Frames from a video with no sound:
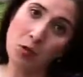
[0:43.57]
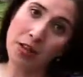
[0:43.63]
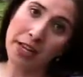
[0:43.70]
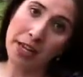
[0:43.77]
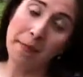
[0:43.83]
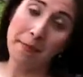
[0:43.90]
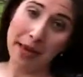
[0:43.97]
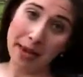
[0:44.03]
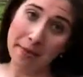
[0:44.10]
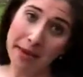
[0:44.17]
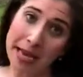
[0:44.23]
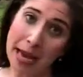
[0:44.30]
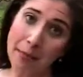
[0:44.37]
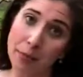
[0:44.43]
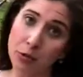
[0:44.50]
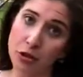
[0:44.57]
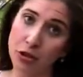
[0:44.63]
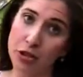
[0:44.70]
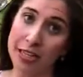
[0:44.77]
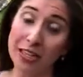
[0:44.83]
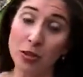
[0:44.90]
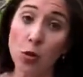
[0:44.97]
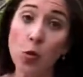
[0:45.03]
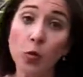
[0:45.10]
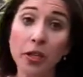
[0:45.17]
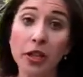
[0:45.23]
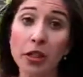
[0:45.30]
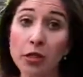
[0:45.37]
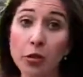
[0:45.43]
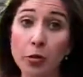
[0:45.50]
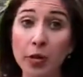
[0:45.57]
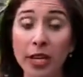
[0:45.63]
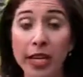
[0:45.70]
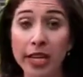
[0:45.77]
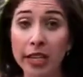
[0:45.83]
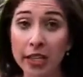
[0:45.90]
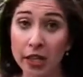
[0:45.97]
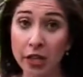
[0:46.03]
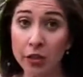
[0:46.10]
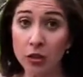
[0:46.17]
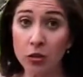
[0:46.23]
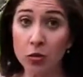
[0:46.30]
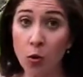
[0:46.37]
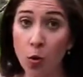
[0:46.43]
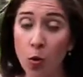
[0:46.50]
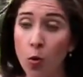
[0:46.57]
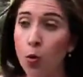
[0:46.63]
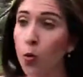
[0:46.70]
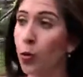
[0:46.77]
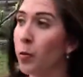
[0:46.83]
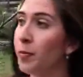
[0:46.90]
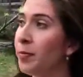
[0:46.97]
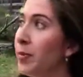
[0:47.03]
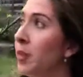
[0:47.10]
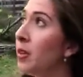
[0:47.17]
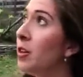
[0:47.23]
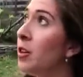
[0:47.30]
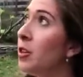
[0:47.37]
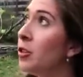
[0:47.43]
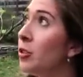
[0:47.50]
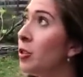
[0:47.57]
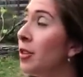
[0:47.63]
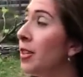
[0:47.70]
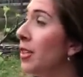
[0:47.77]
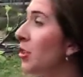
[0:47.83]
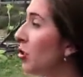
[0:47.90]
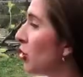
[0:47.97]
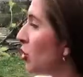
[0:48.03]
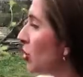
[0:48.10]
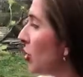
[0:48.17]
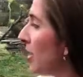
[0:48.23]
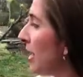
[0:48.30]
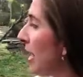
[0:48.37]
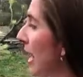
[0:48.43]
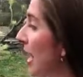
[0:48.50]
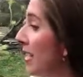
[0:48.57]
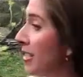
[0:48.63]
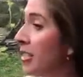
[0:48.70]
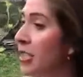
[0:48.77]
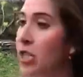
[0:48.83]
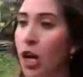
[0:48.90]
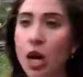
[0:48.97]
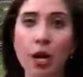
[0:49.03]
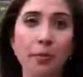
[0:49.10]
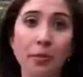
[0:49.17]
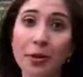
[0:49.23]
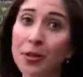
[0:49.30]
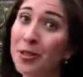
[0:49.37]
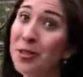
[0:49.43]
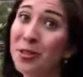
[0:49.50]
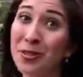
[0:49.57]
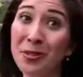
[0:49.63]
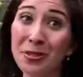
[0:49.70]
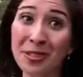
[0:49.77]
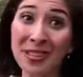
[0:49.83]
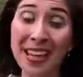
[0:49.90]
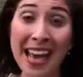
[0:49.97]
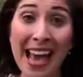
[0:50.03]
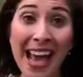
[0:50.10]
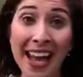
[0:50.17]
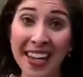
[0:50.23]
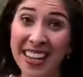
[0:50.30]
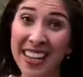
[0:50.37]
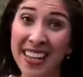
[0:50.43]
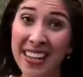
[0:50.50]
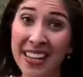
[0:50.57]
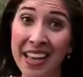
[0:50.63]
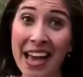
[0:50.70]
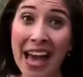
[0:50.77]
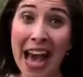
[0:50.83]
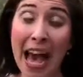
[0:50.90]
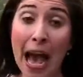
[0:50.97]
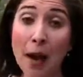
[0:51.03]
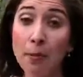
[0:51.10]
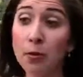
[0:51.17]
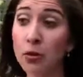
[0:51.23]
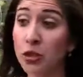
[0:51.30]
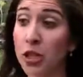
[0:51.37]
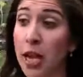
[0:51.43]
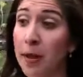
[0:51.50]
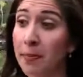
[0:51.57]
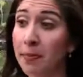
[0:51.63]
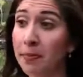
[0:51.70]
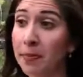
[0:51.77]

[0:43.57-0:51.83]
more like a baby apple tree. It's only 3 years old. So this tree has not produced any apples yet,